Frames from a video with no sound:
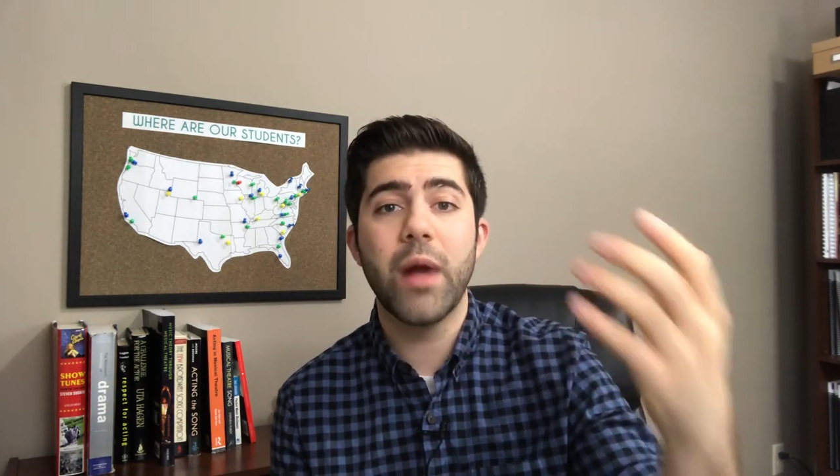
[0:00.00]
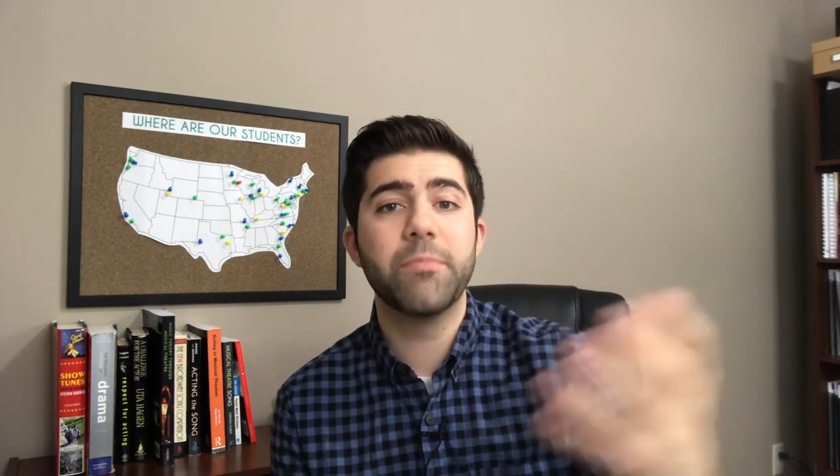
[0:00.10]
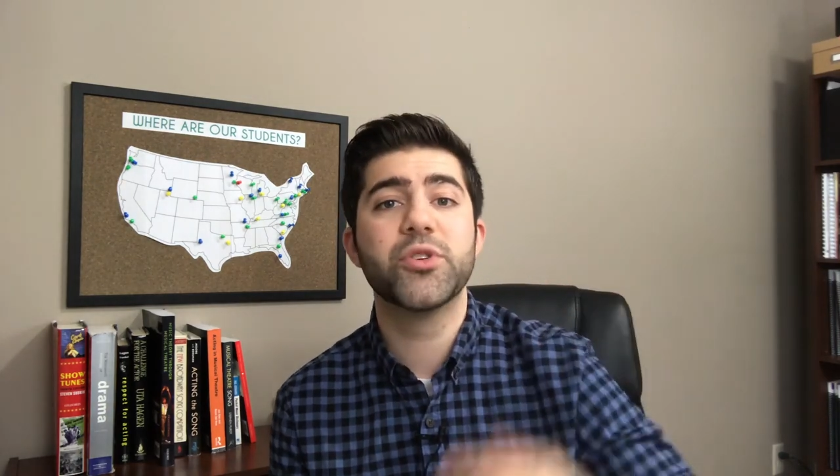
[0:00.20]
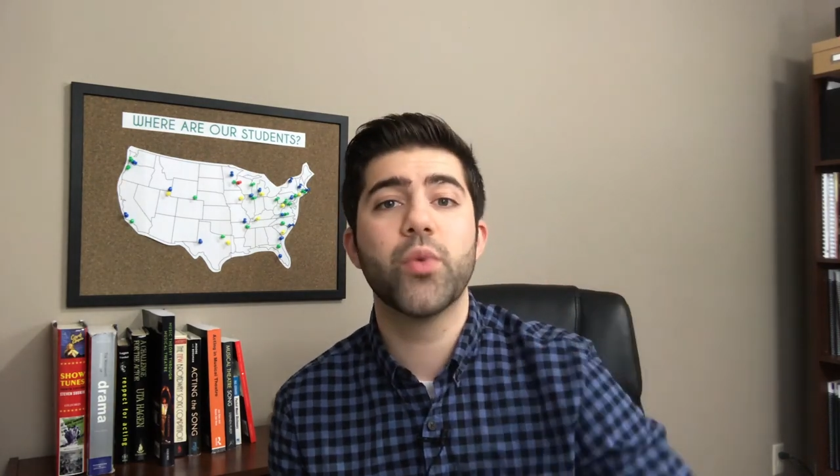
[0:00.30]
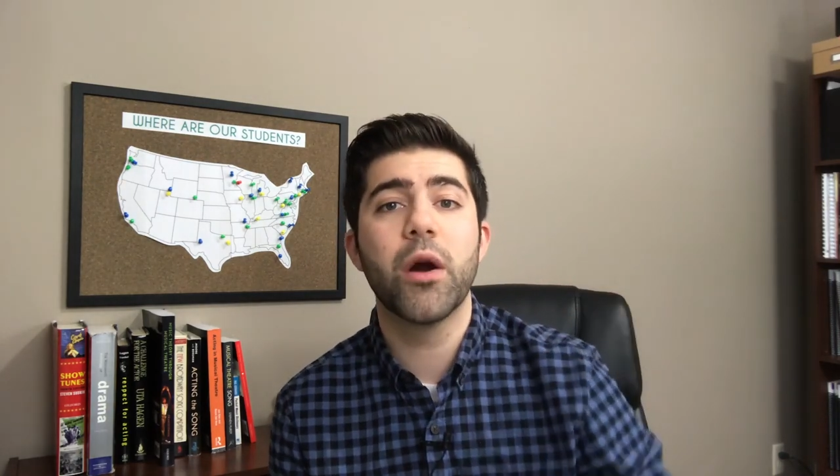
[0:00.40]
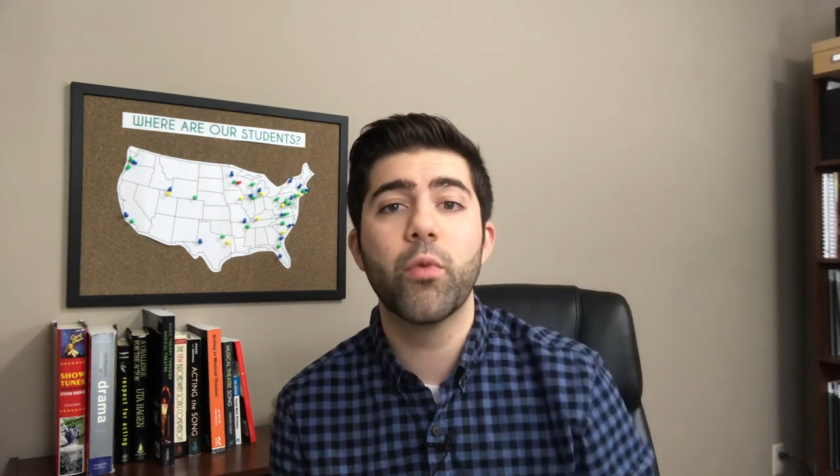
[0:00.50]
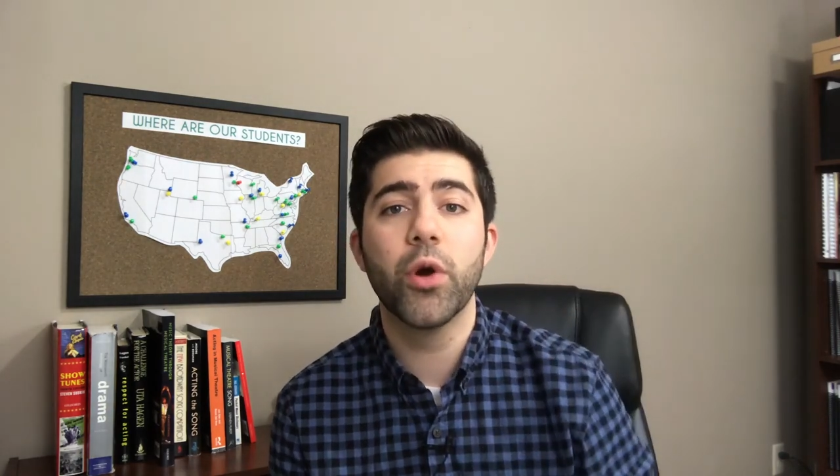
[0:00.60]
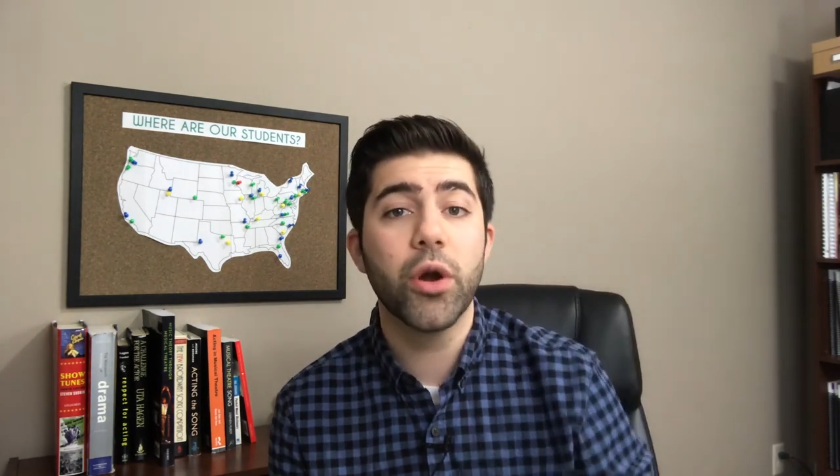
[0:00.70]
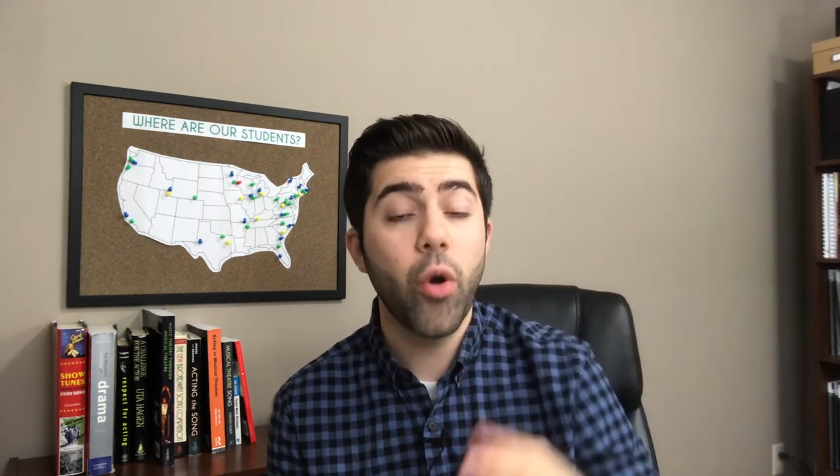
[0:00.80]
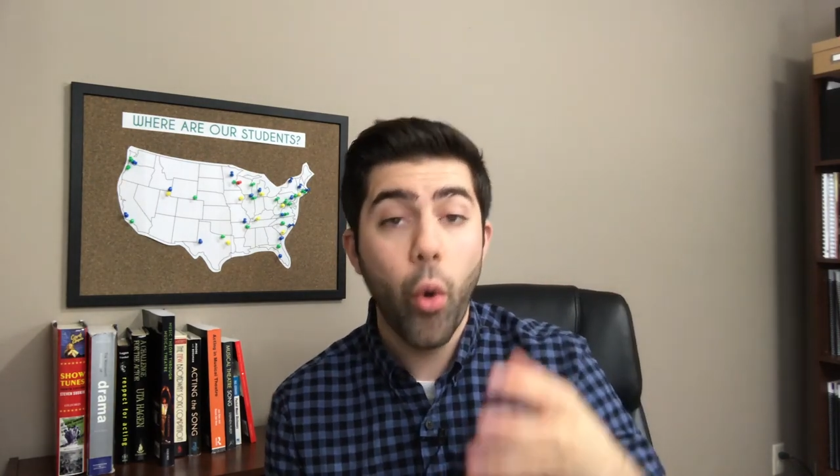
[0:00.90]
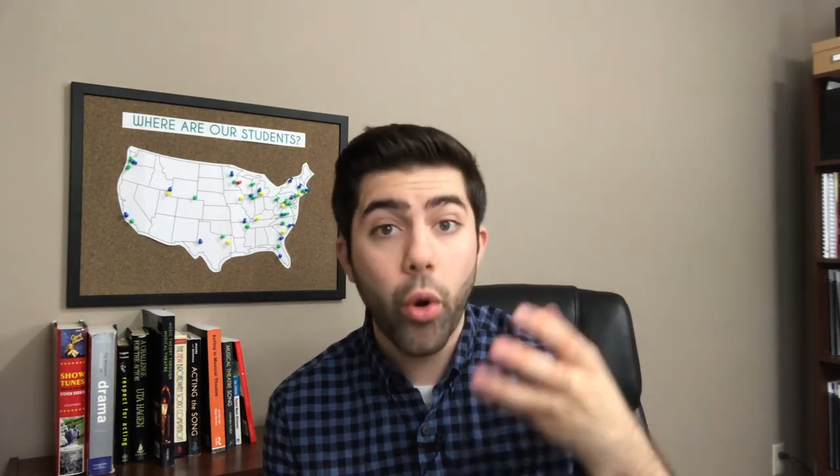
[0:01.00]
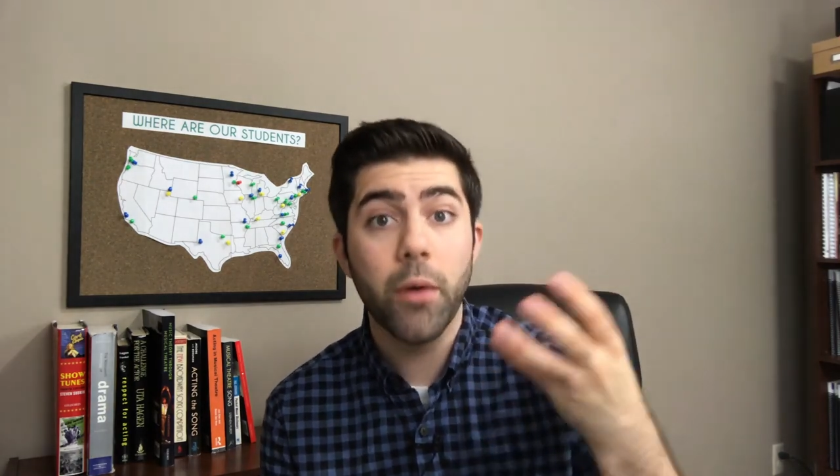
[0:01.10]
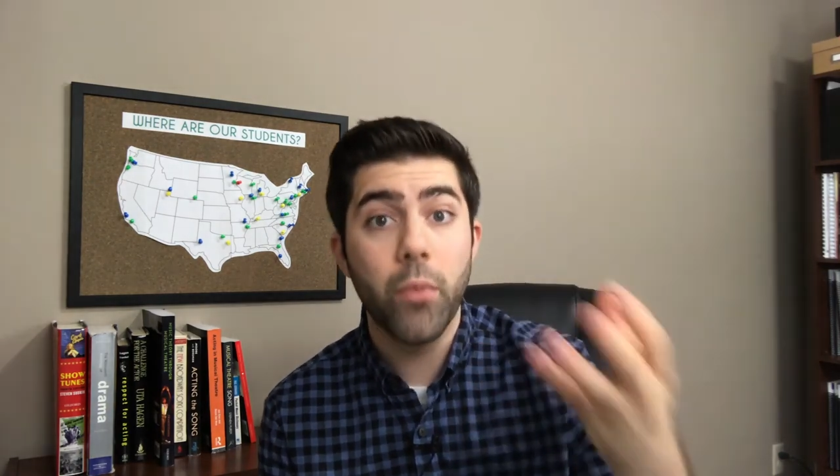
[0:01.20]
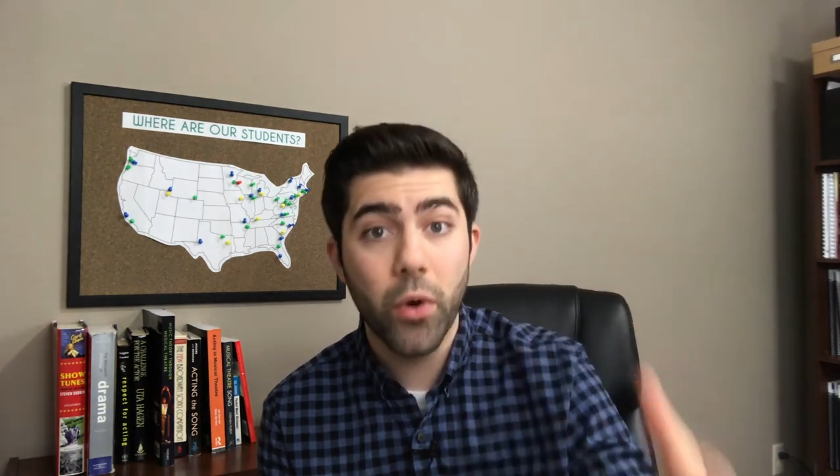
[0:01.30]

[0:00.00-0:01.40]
repertoire work or